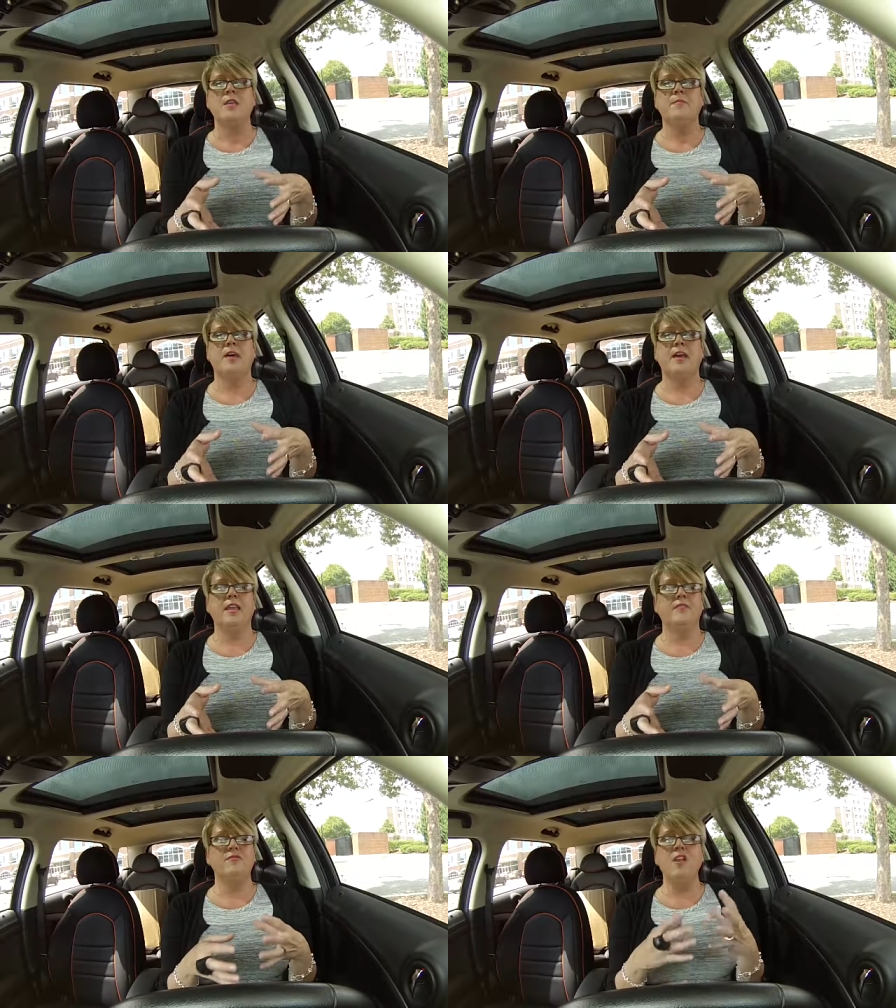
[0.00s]
but
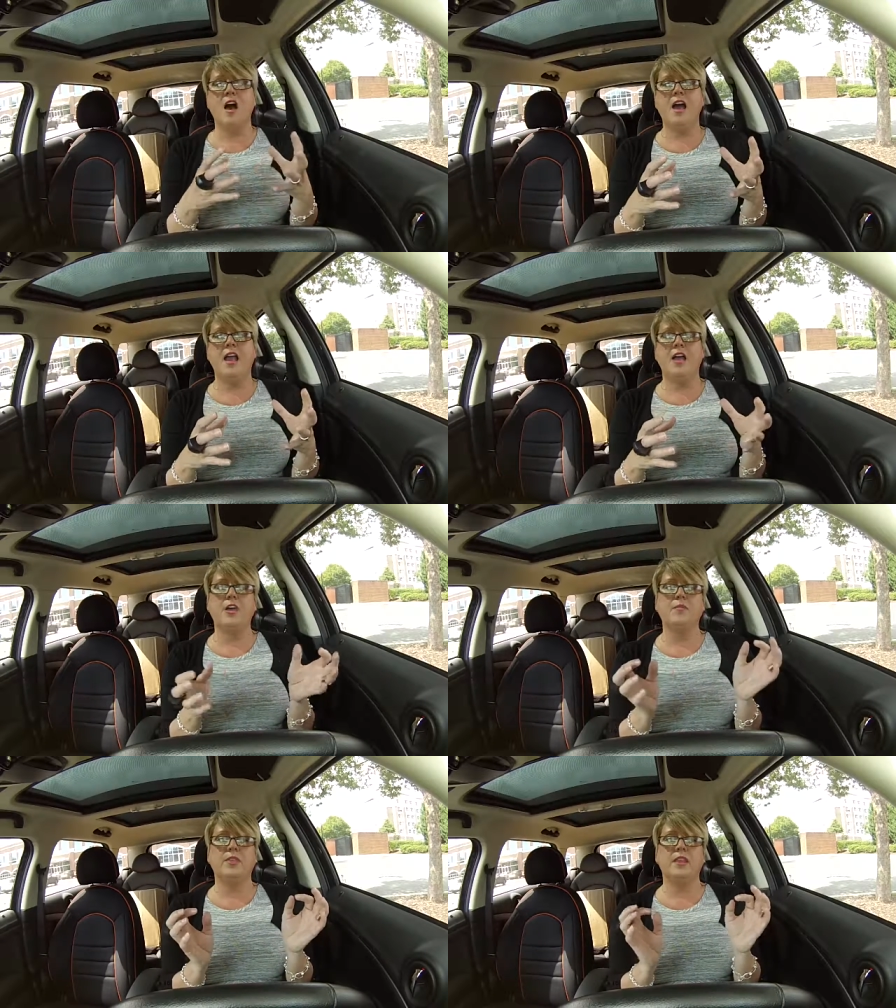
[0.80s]
if not, I
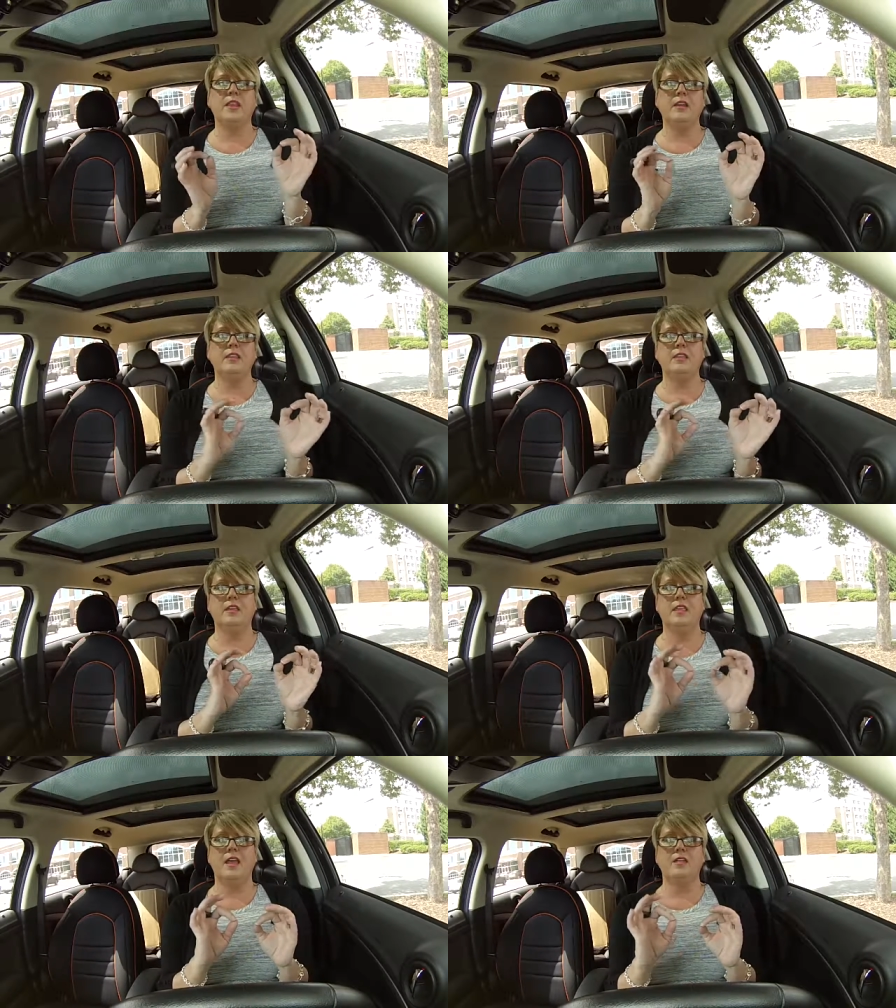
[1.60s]
hope that
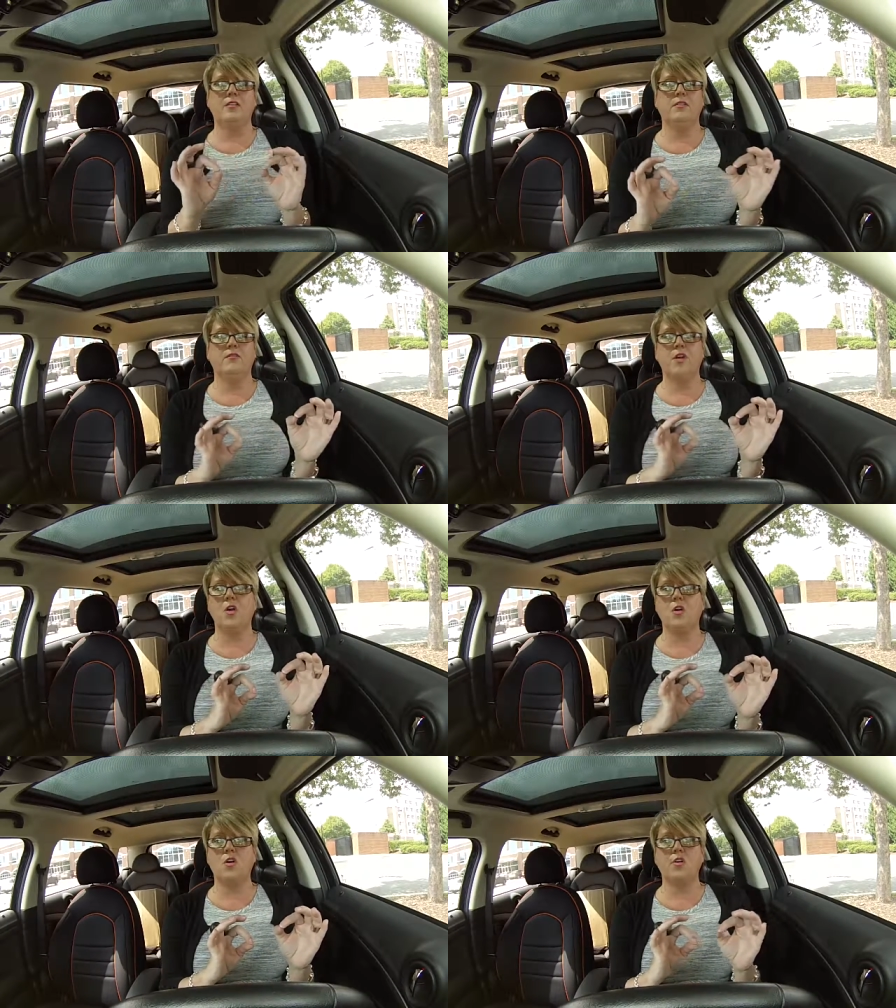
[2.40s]
anything that you've
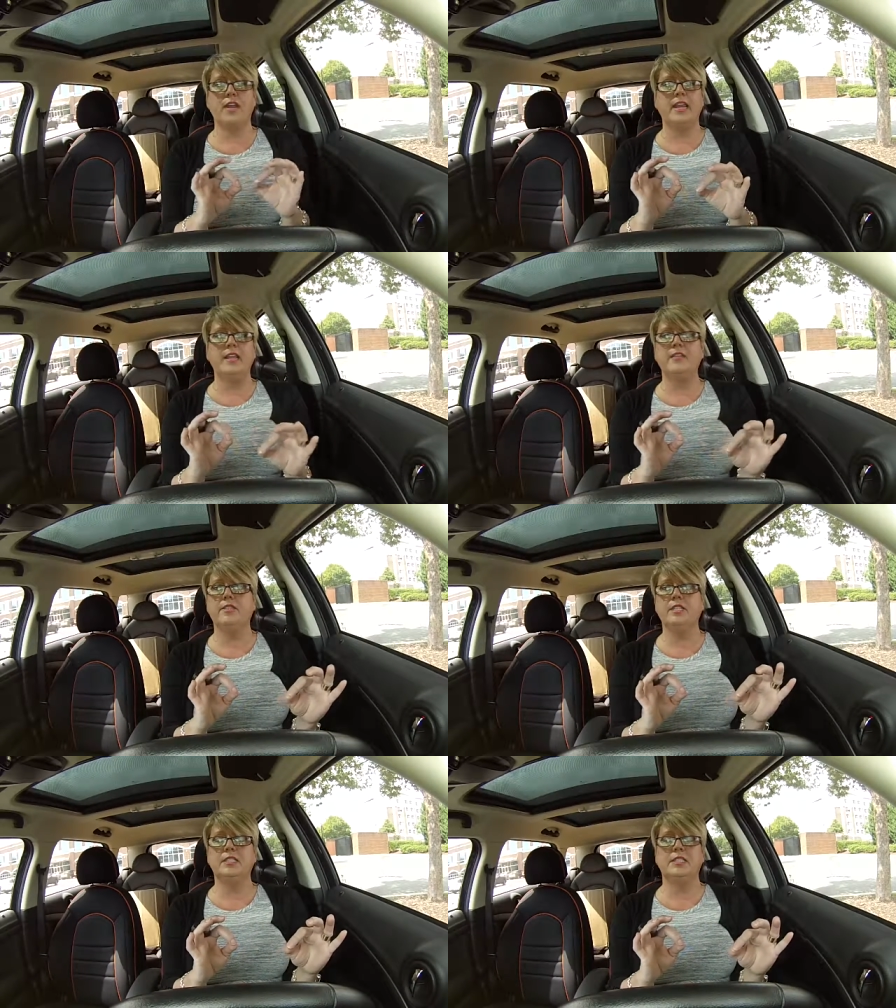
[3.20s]
heard on any of
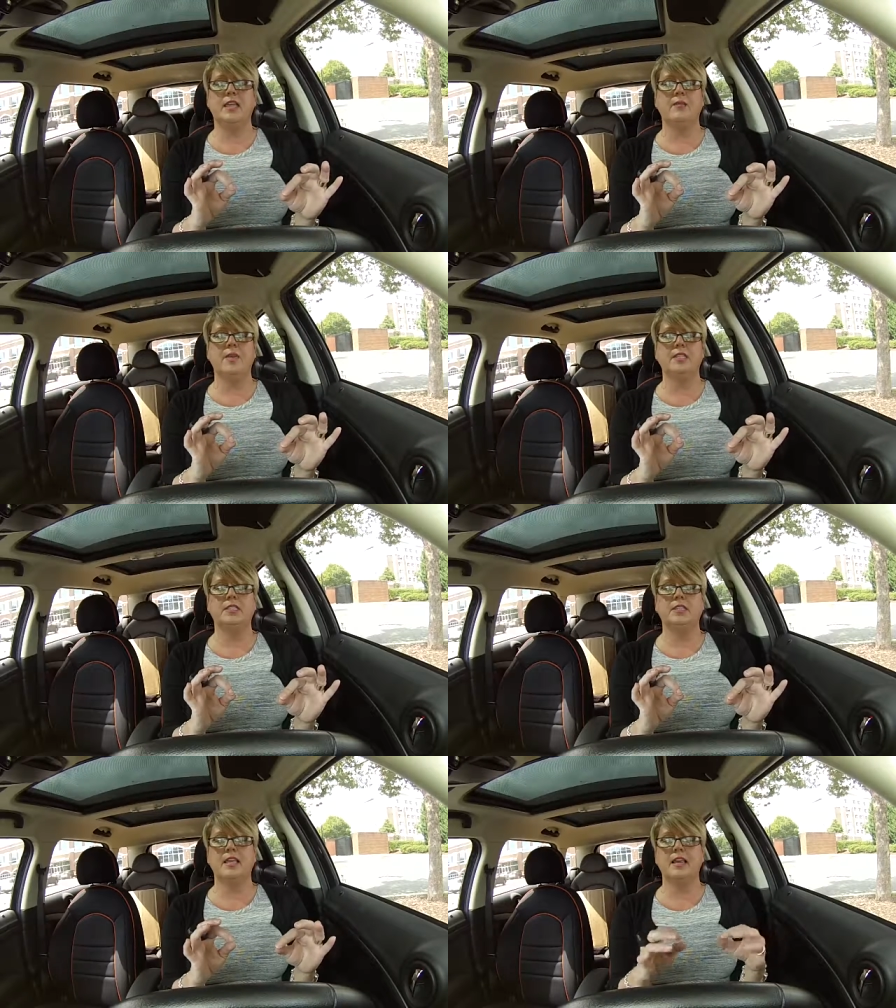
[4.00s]
these
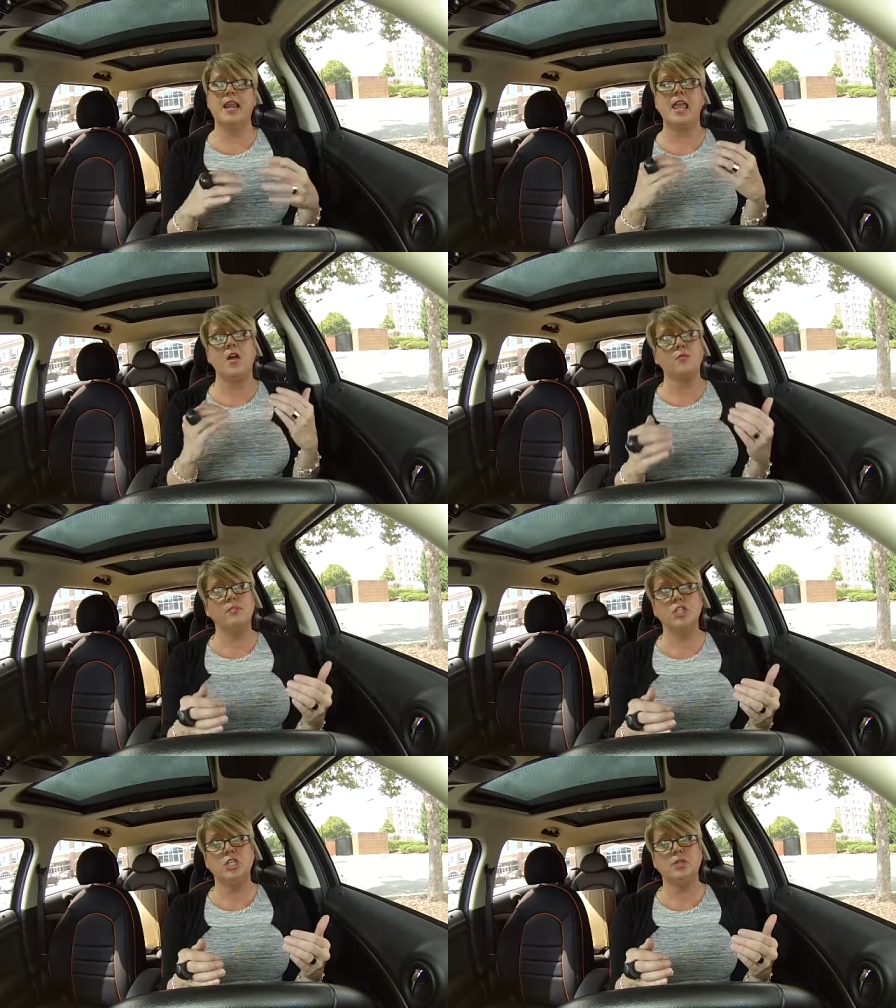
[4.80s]
segments that it
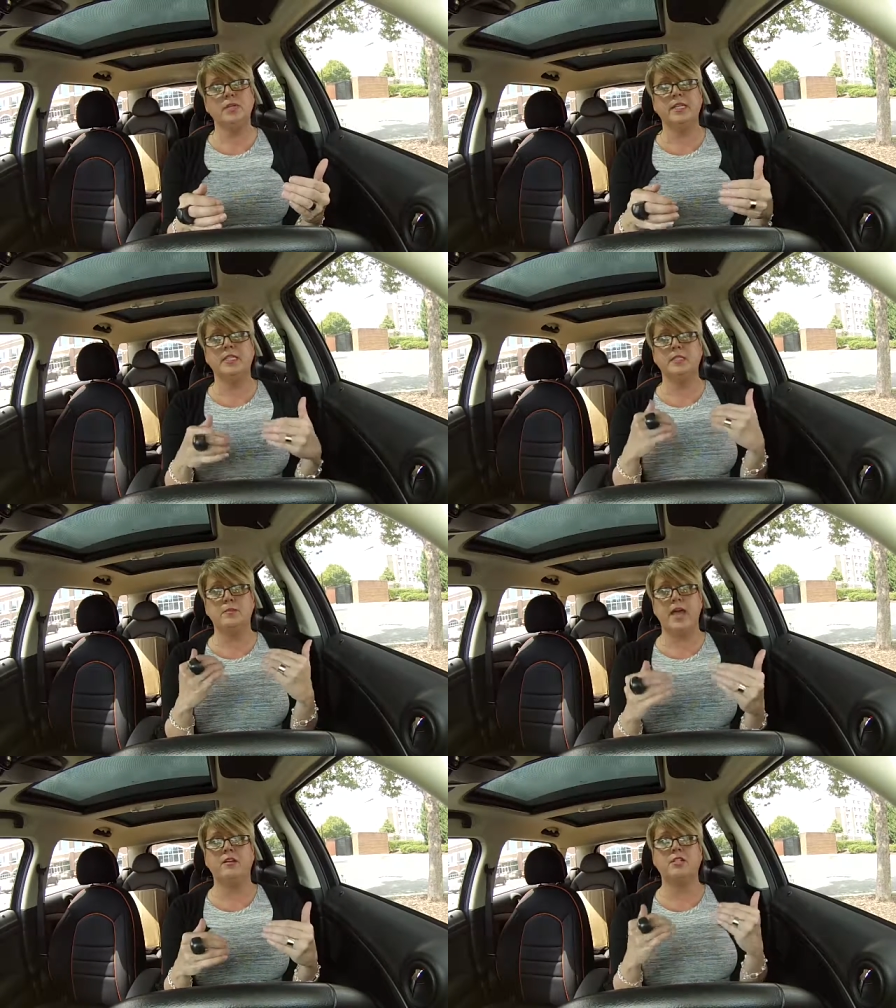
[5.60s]
helps you and
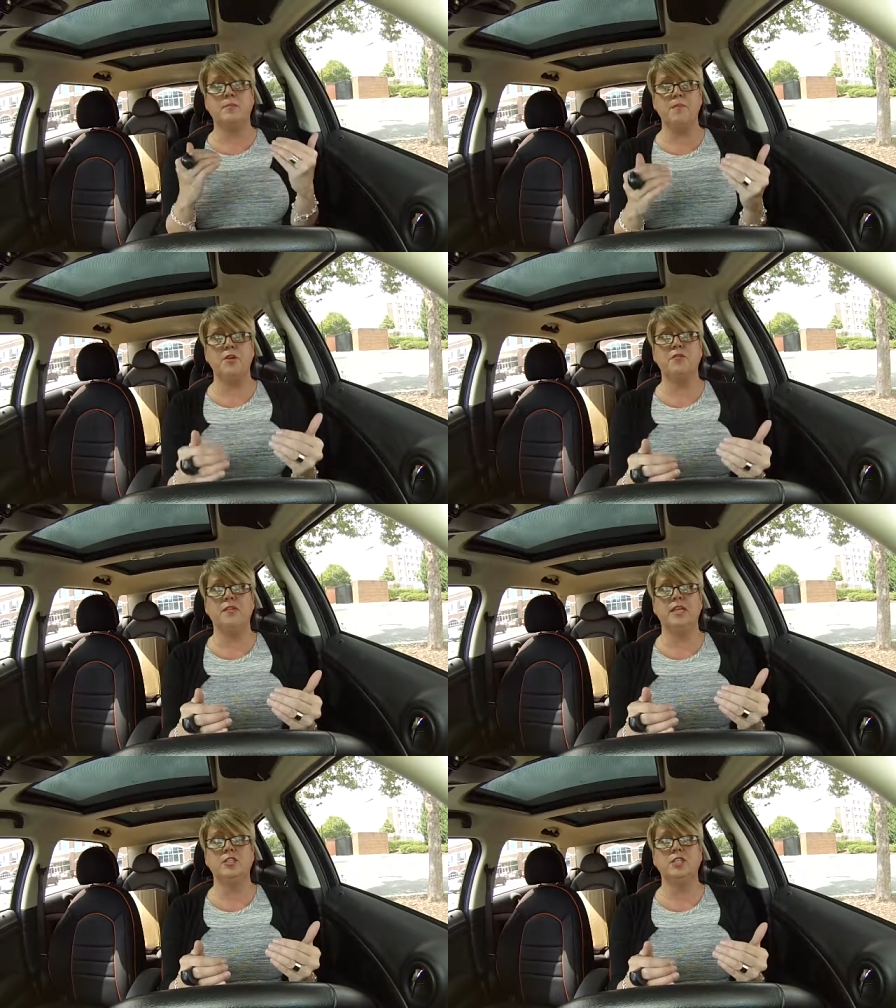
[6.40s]
inspires and
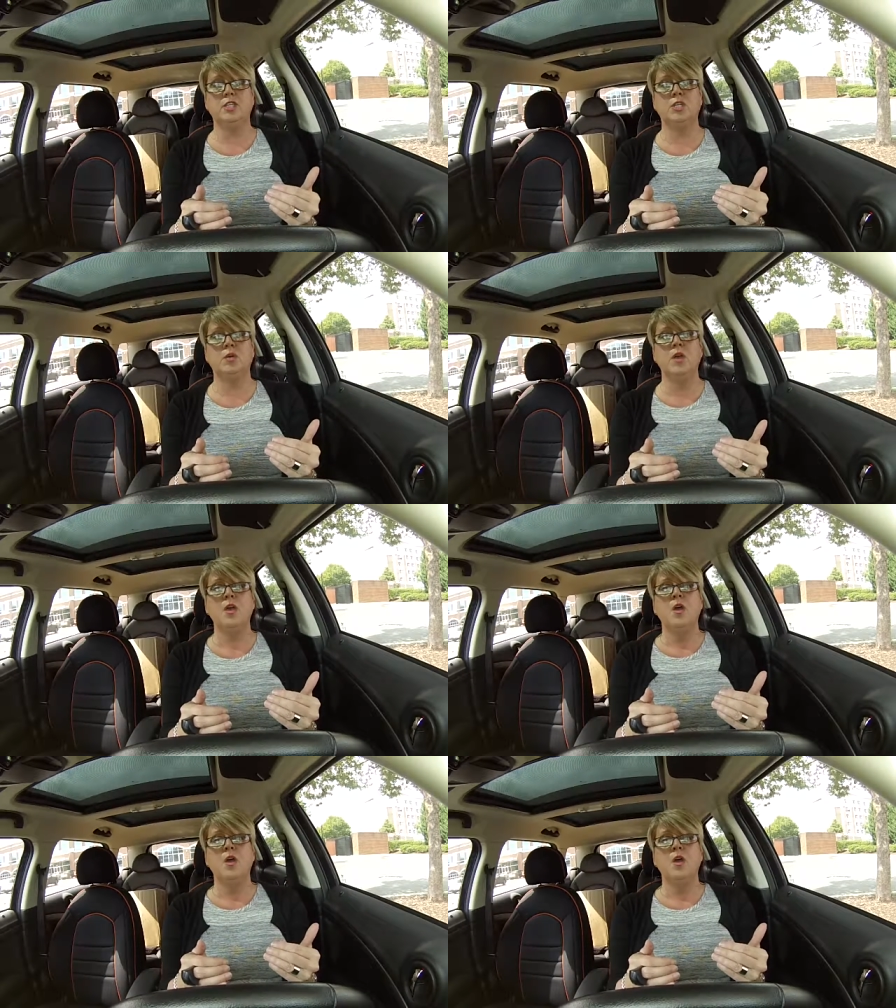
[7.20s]
motivates you